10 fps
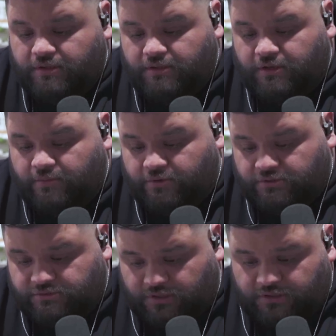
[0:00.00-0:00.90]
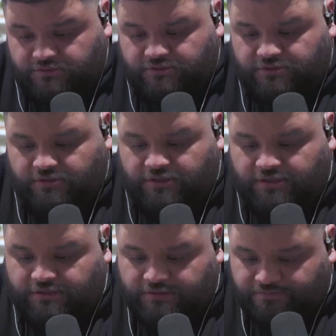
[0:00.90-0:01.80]
the number of songs you
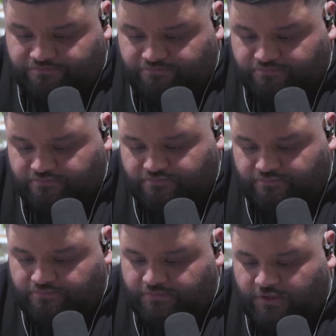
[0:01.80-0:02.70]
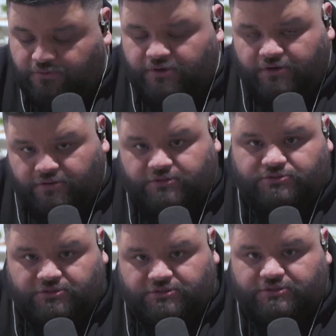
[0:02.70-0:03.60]
need. You want to know the
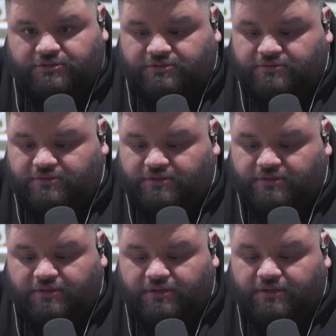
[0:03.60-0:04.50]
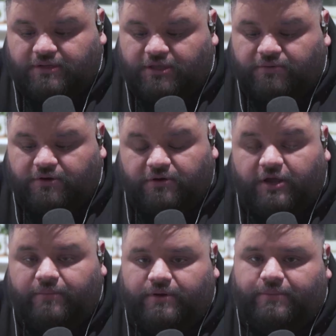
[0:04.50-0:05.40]
structure, and you want to
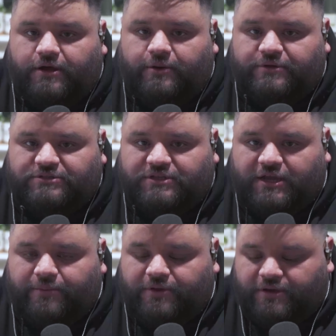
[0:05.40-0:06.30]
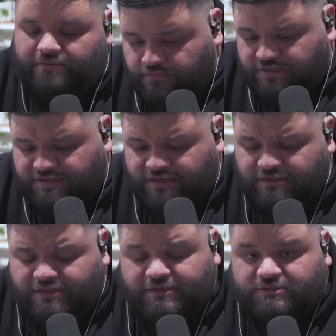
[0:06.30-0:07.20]
know about how much time you have. The second
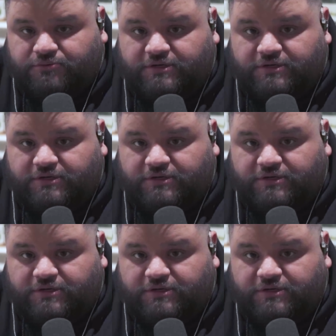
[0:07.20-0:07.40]
thing is you want to